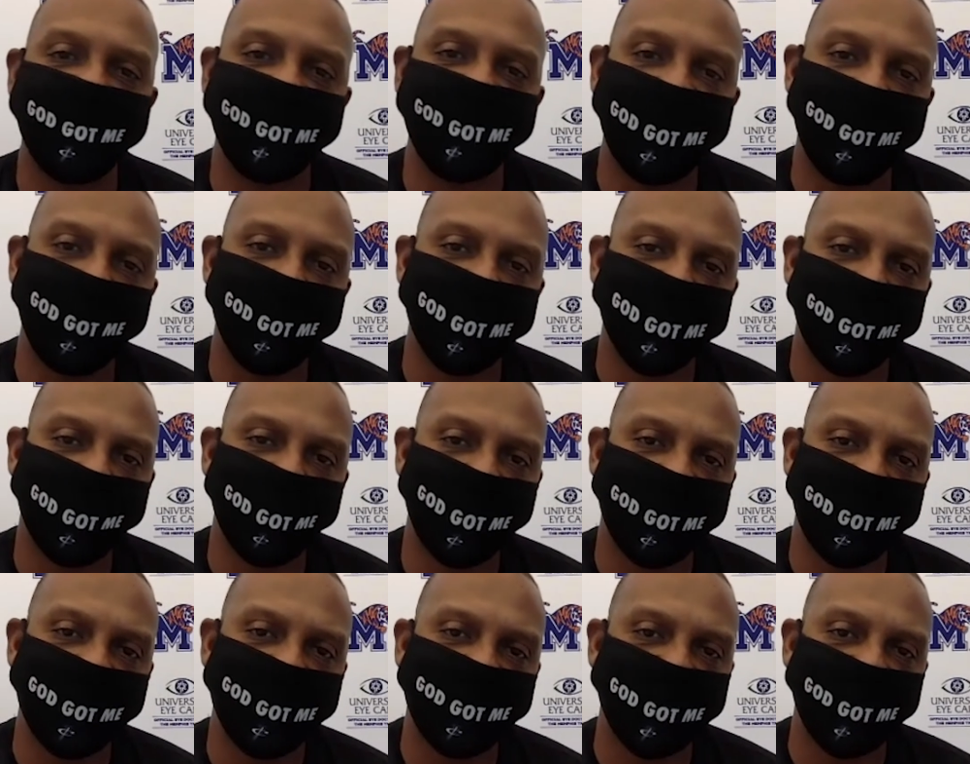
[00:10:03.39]
the
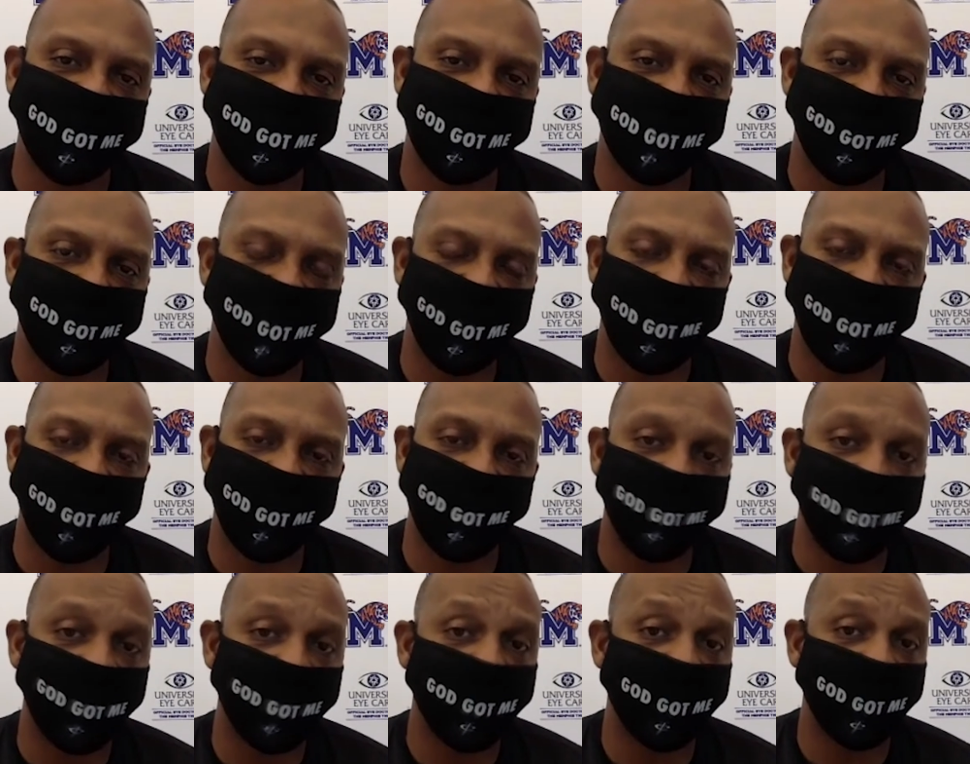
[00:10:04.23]
opportunity to touch the ball.
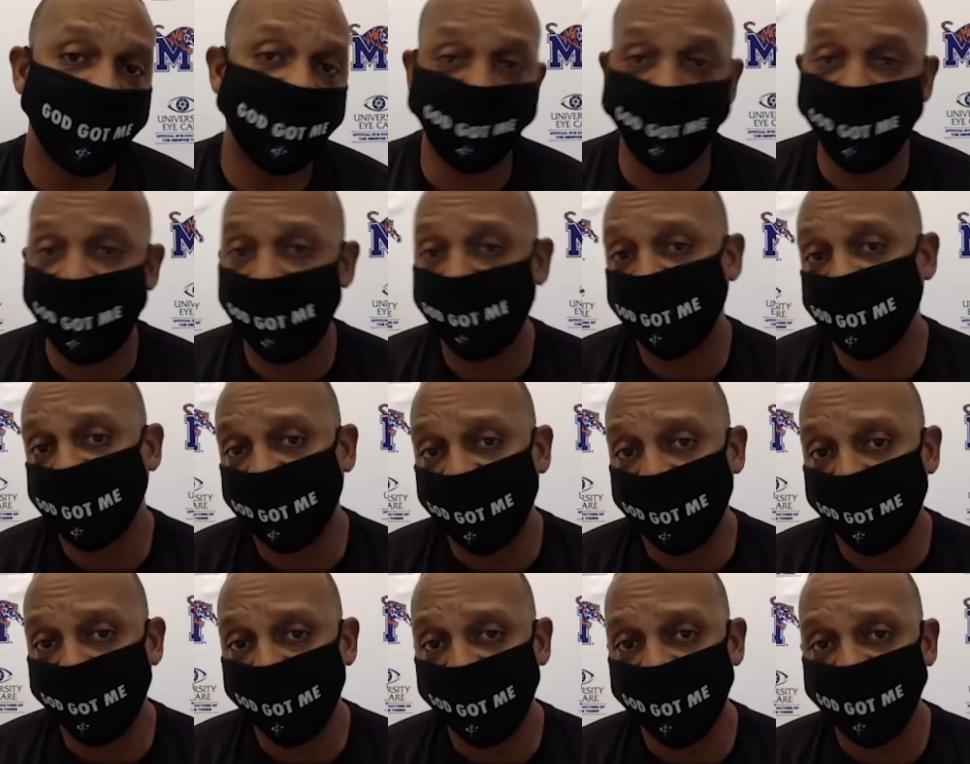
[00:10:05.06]
And maybe that's my
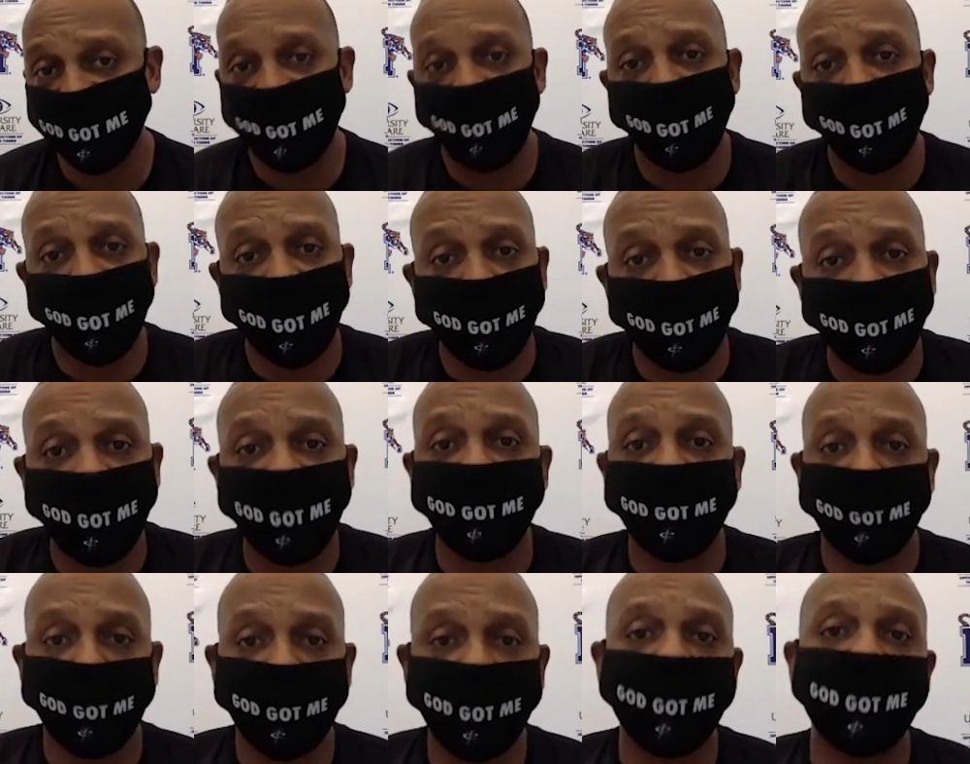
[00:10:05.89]
mistake because I want to play
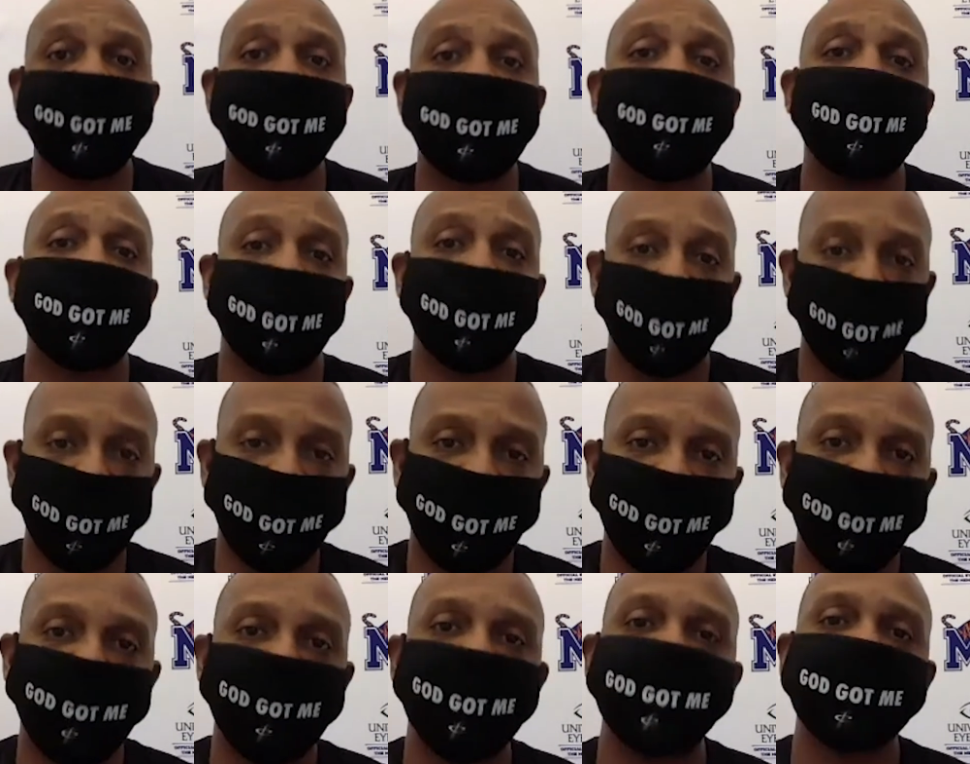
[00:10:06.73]
free and I want to
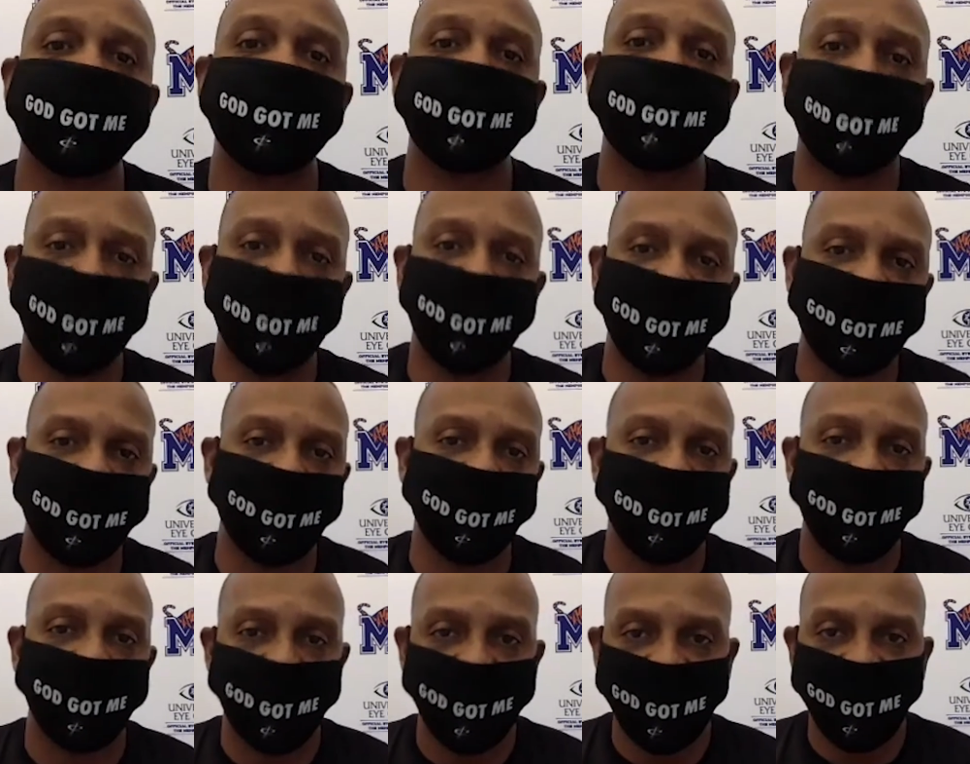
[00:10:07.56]
run. It makes us
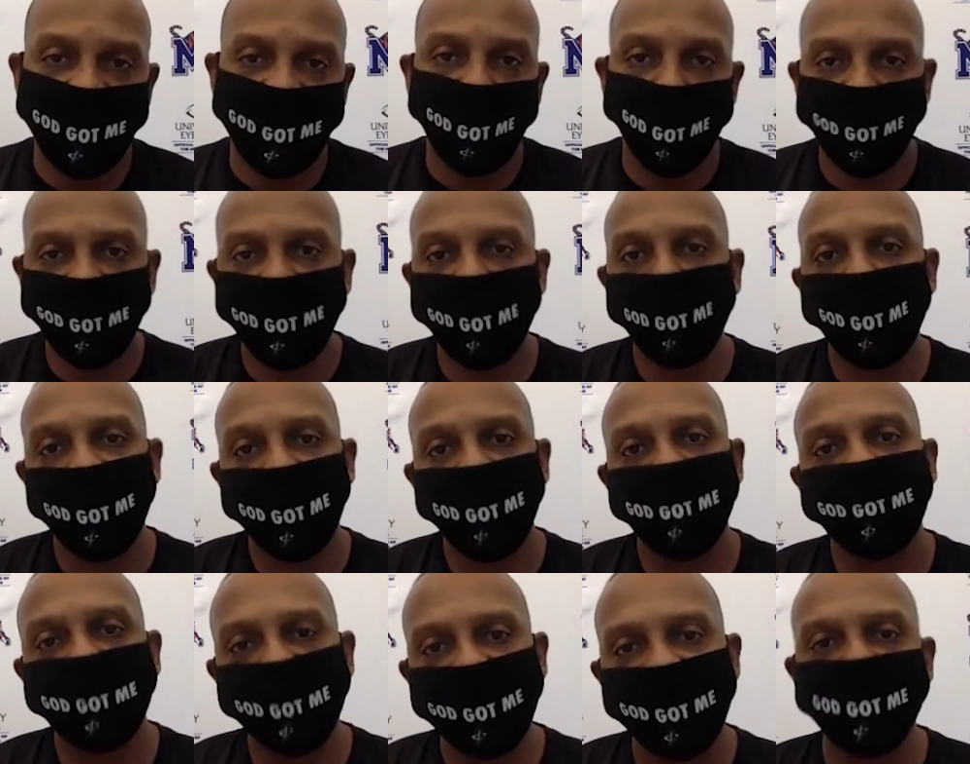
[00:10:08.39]
quicker. We have one
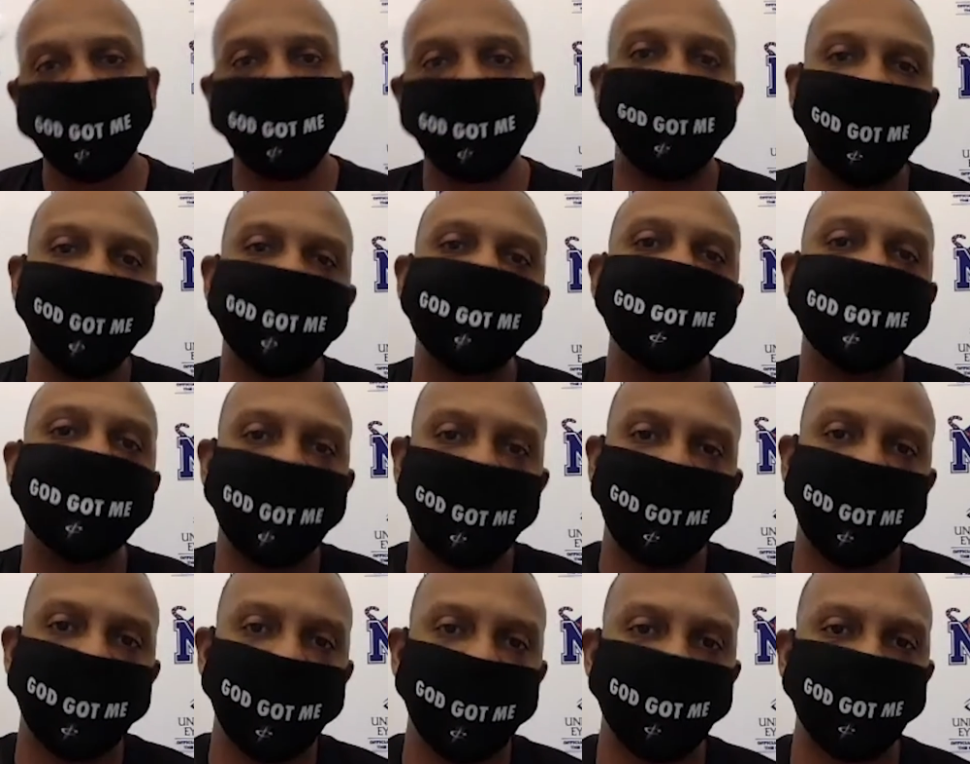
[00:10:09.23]
of the fastest paces in
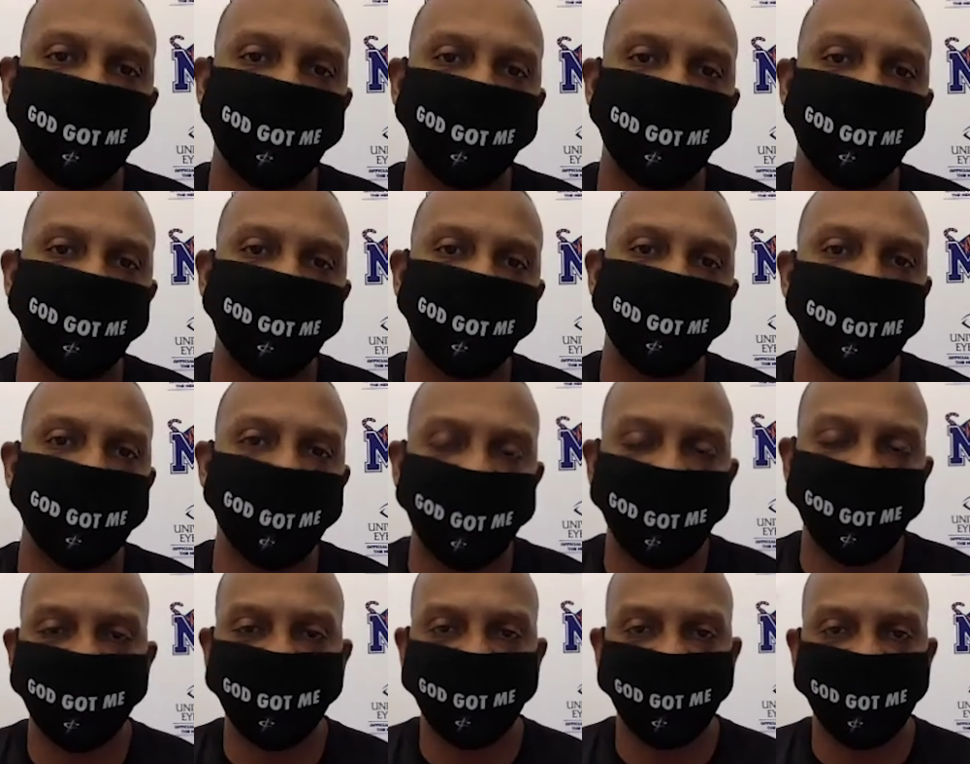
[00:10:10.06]
the country
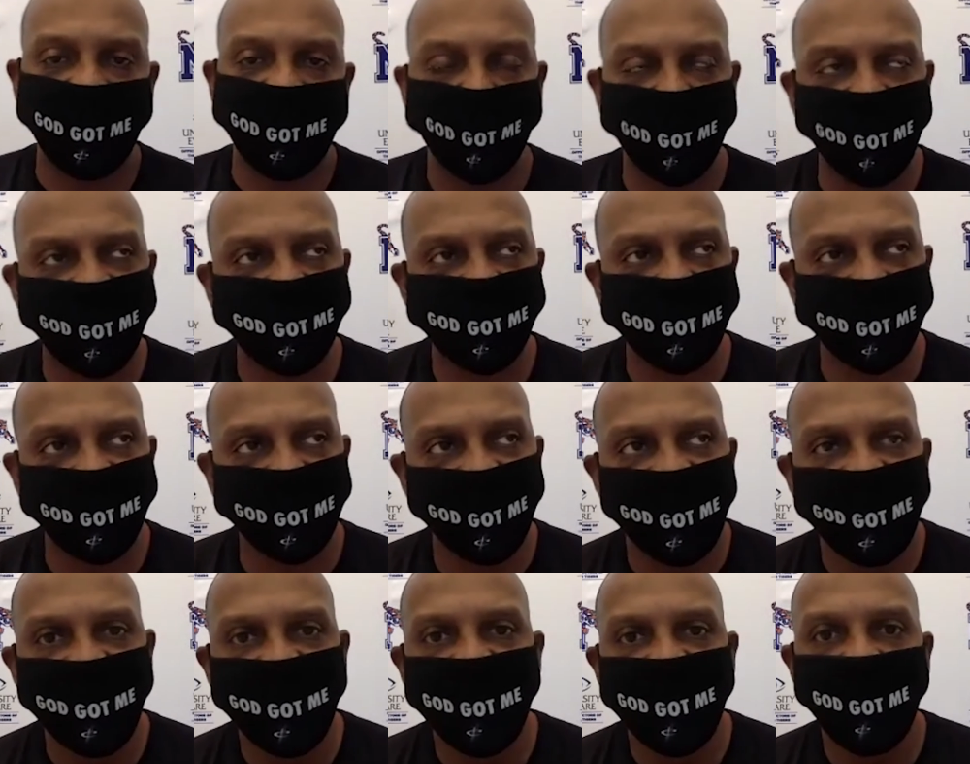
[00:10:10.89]
because of that reason.
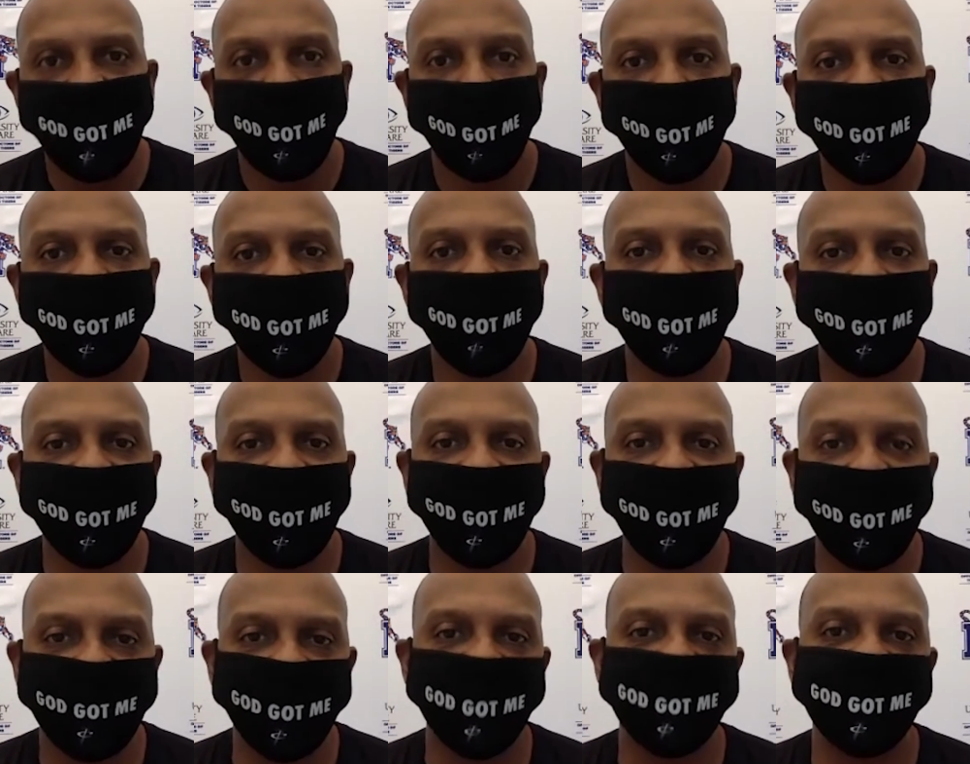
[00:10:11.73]
We don't want to
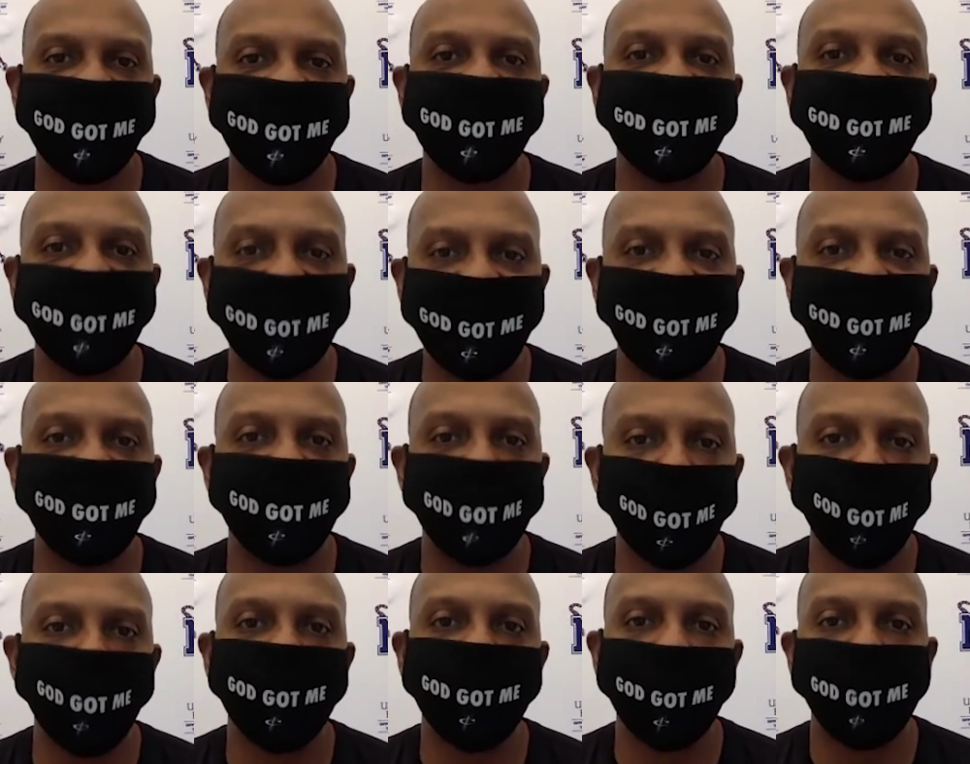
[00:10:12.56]
have to just get it to
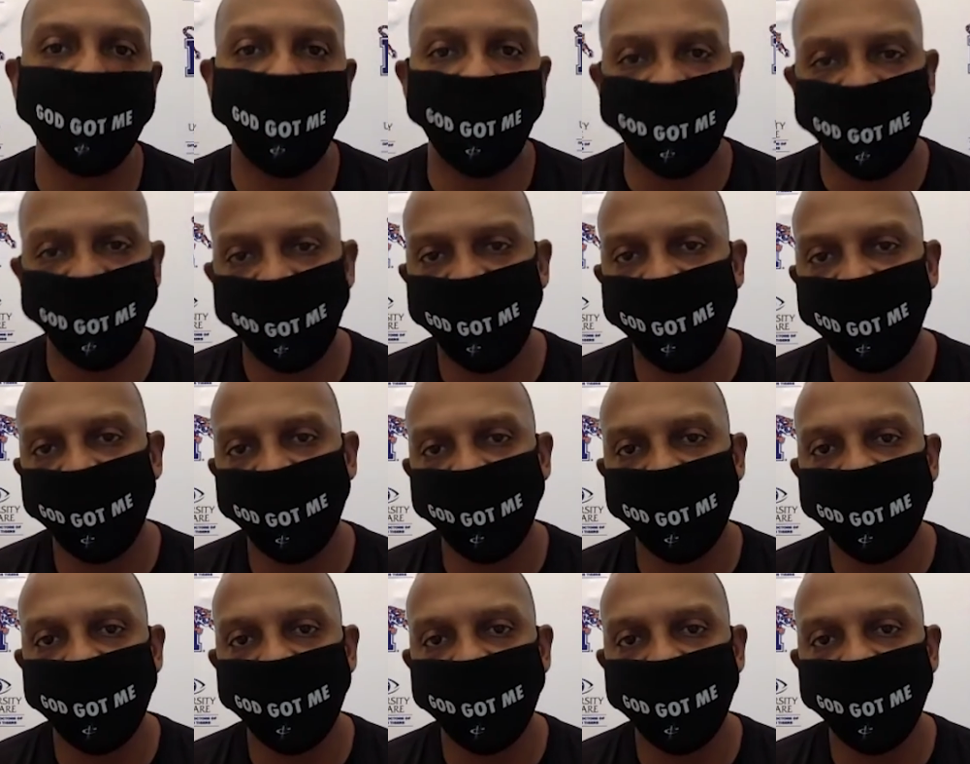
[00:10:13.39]
the point guard.